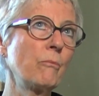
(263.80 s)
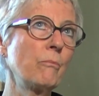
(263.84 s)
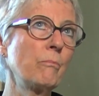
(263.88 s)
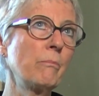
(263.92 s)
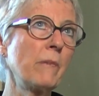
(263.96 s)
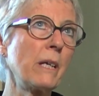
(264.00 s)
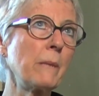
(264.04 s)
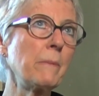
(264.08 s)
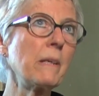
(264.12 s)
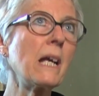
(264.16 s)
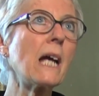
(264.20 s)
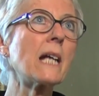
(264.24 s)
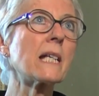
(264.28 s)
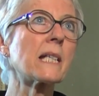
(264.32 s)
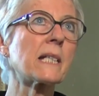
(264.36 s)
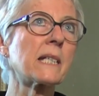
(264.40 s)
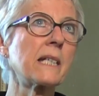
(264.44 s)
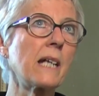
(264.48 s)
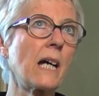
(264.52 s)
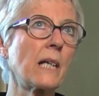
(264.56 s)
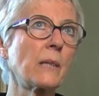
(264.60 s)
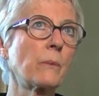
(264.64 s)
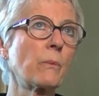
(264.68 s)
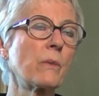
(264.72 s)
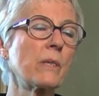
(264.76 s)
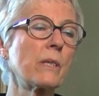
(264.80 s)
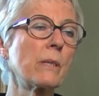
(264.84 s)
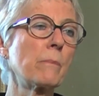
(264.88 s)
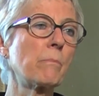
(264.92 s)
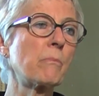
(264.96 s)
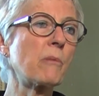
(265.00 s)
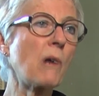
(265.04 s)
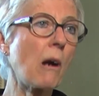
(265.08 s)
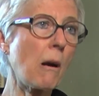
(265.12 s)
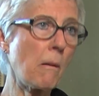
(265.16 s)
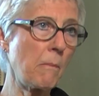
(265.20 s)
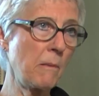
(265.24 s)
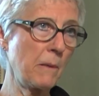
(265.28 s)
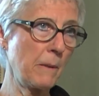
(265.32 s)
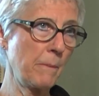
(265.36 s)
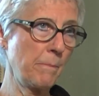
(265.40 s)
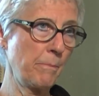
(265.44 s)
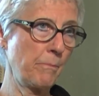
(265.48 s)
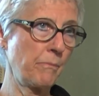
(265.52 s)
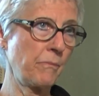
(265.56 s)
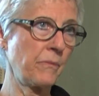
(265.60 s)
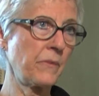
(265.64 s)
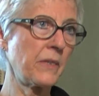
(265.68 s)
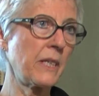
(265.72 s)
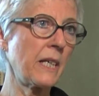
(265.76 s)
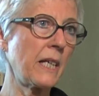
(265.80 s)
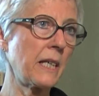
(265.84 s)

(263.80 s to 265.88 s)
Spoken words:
Maybe I start with the problem